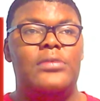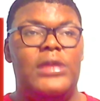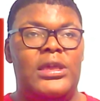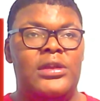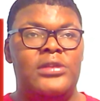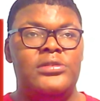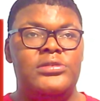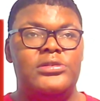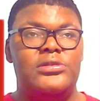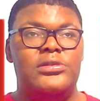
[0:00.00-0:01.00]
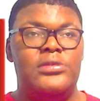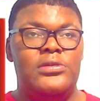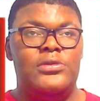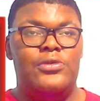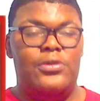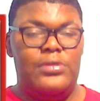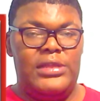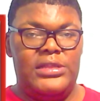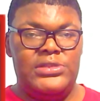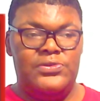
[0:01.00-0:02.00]
airs on
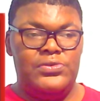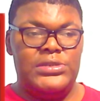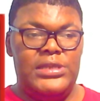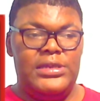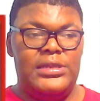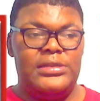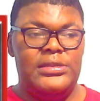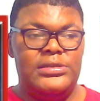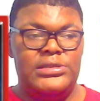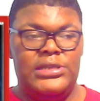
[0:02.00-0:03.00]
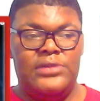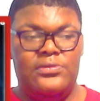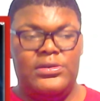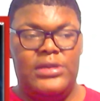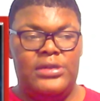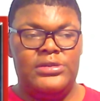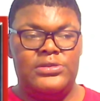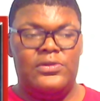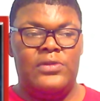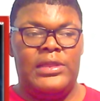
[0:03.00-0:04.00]
that Tuesday, and then the second one airs
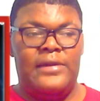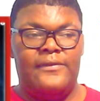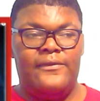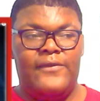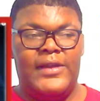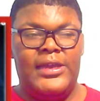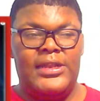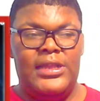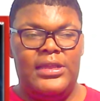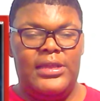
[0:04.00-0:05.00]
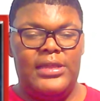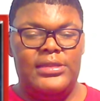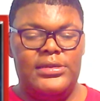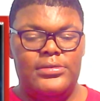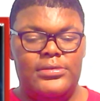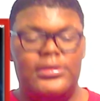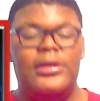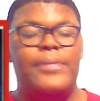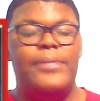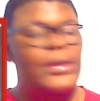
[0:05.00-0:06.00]
on that Friday, I think.
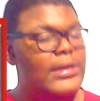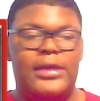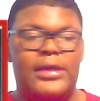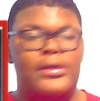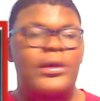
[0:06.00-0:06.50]
But yeah.